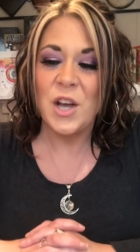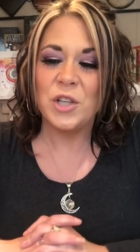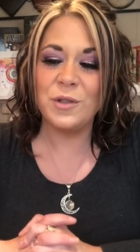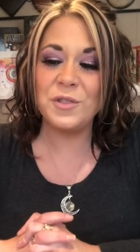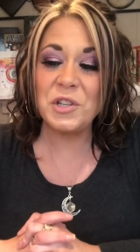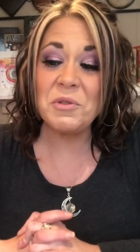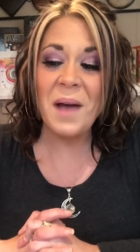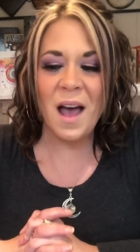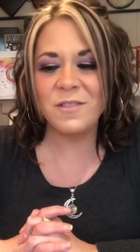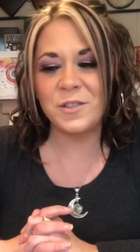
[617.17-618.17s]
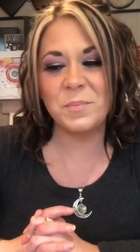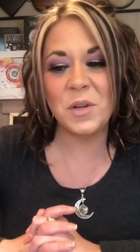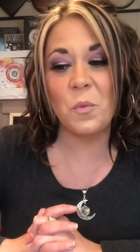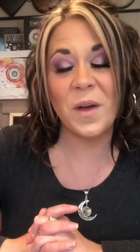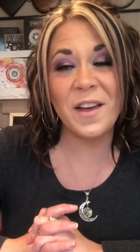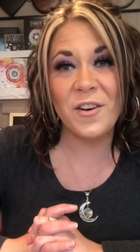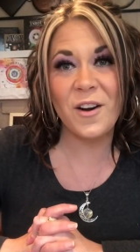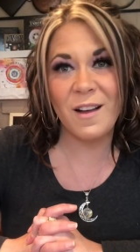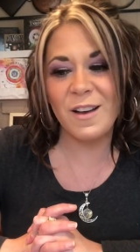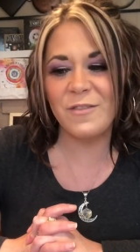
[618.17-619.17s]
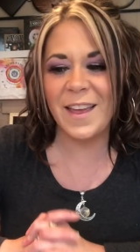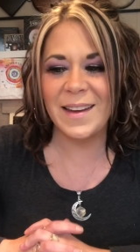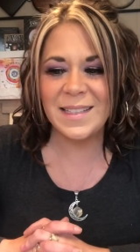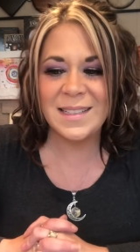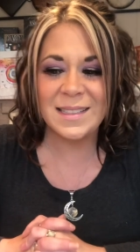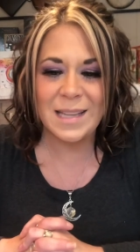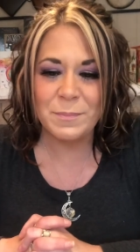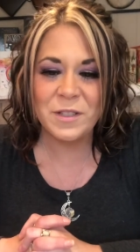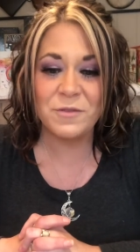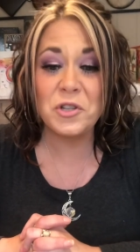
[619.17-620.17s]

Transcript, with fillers: you do have to be aware of any deceptive,